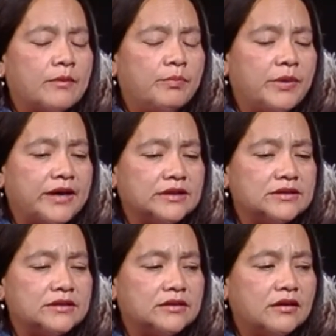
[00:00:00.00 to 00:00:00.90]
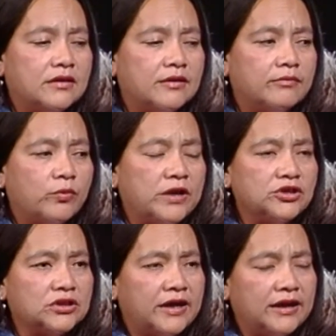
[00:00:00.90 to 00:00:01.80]
But when
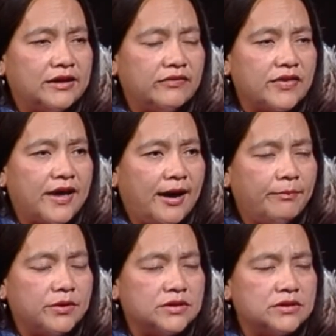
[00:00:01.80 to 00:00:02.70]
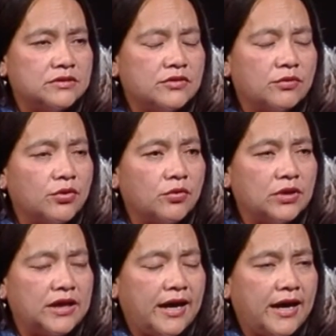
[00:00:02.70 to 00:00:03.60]
July 11th happened, there were
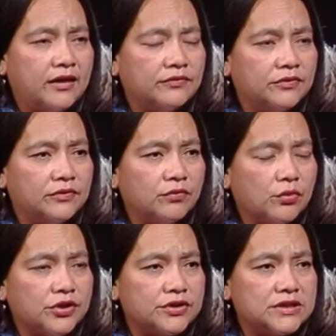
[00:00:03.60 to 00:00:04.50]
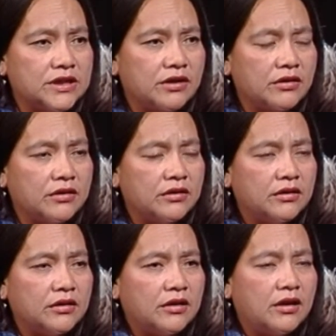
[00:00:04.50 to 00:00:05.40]
only a handful of warriors there,
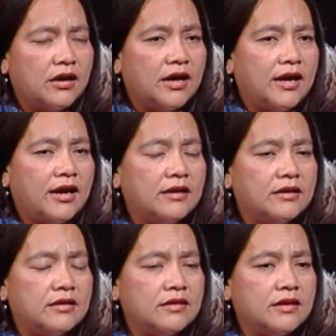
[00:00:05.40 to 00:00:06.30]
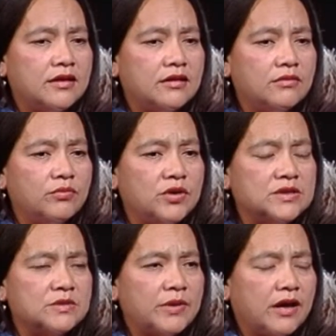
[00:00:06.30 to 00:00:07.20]
and the
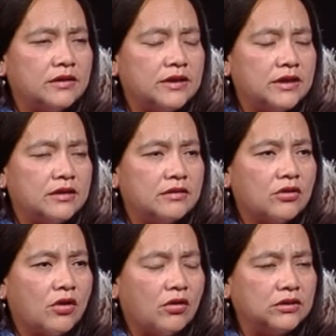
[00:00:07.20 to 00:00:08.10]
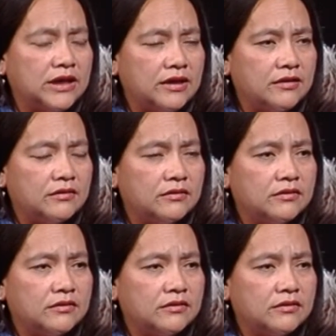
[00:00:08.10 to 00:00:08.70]
municipality called in